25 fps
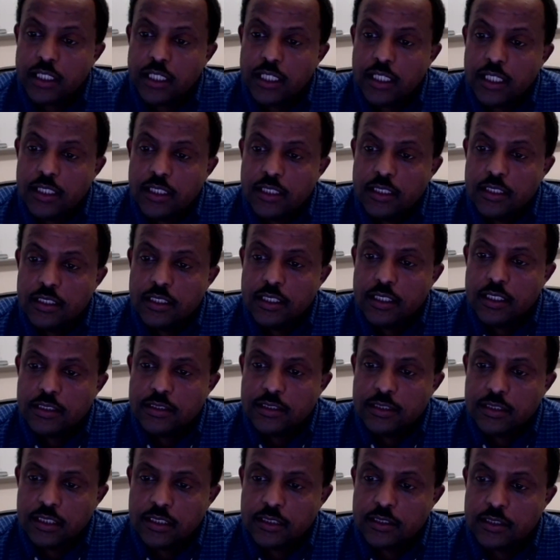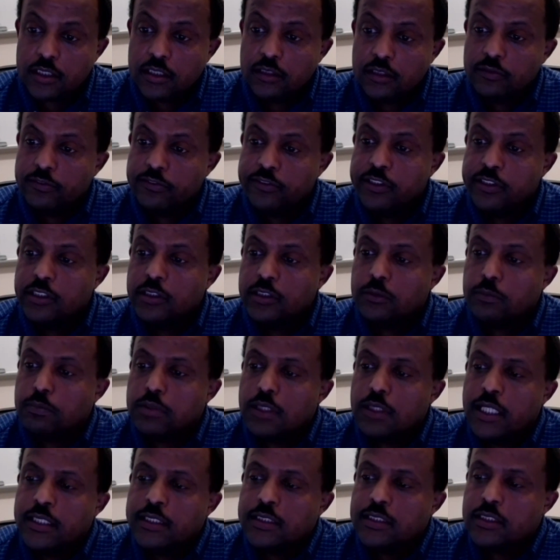and a central field
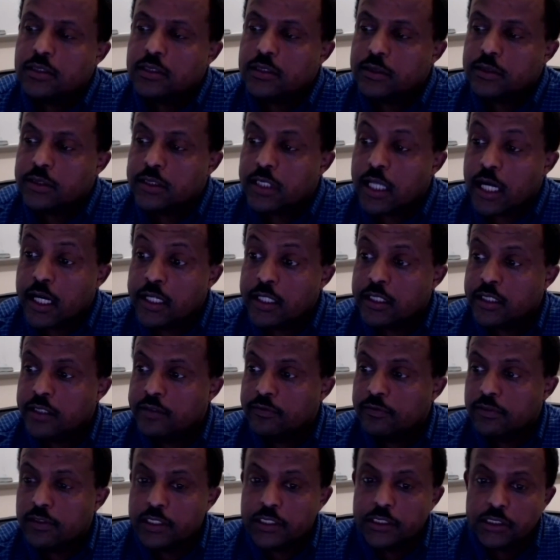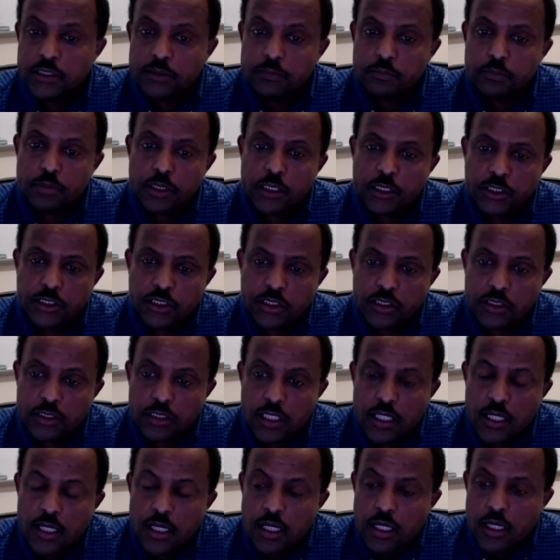planter tire inflation pressure
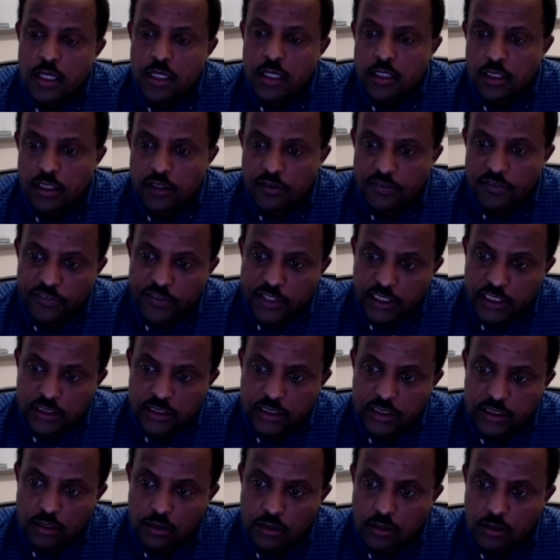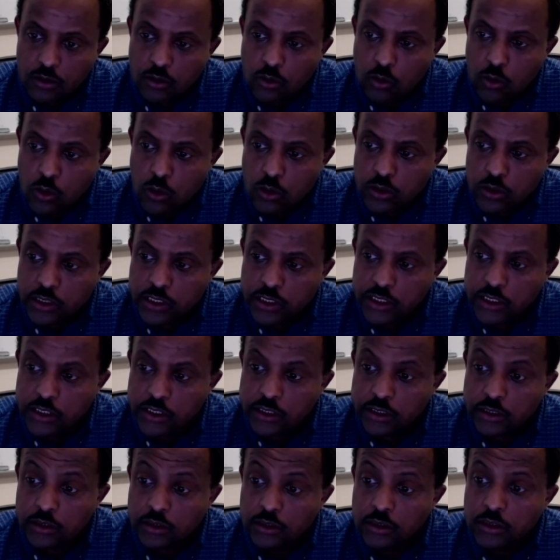effects on corn
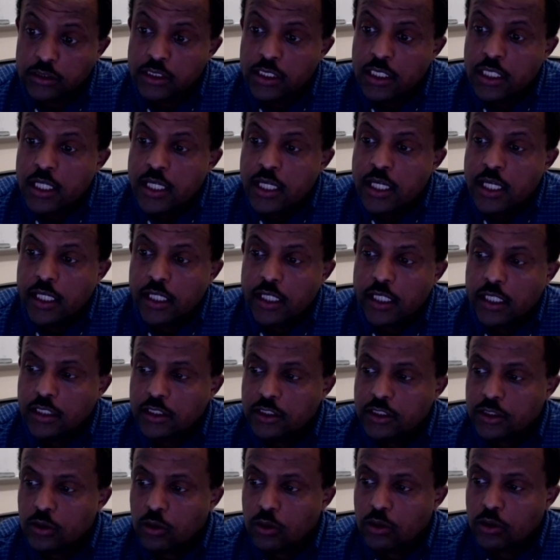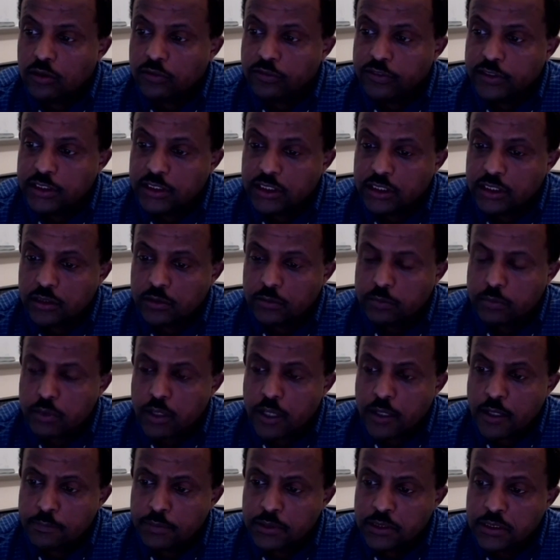yield and soil physical
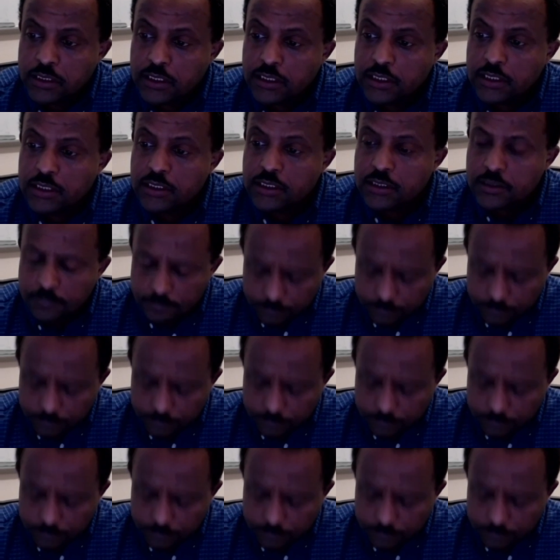properties.